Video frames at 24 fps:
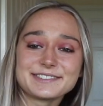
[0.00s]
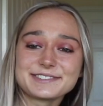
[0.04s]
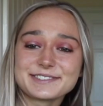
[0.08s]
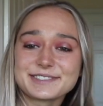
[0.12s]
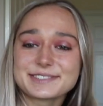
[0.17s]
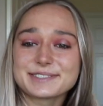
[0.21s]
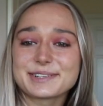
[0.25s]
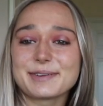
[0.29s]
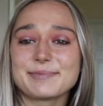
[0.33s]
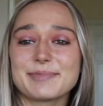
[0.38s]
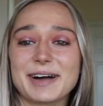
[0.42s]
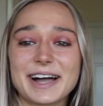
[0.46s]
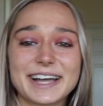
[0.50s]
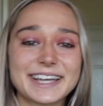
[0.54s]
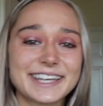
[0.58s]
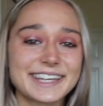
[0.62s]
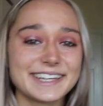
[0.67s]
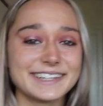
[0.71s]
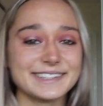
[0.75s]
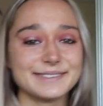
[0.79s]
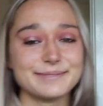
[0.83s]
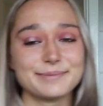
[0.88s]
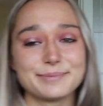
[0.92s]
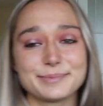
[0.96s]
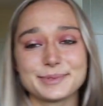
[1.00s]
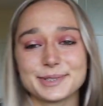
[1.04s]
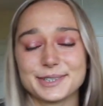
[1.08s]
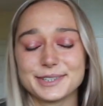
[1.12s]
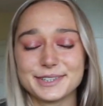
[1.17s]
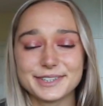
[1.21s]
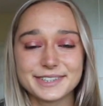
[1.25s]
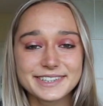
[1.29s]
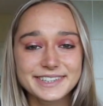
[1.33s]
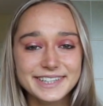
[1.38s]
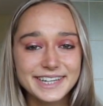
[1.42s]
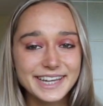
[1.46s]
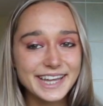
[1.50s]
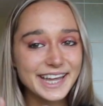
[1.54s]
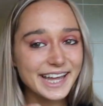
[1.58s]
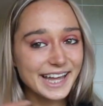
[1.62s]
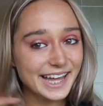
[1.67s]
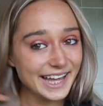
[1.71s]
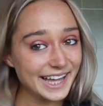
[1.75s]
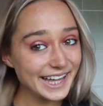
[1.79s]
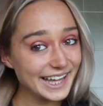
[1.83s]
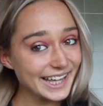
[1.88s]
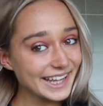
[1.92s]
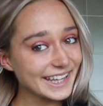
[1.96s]
I just got back in, but
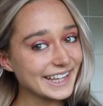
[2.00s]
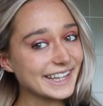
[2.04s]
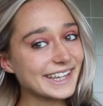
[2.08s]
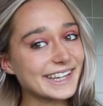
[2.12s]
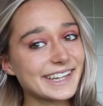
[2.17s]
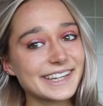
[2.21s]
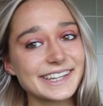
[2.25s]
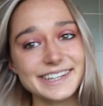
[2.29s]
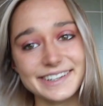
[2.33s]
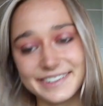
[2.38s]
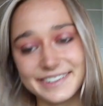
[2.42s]
here,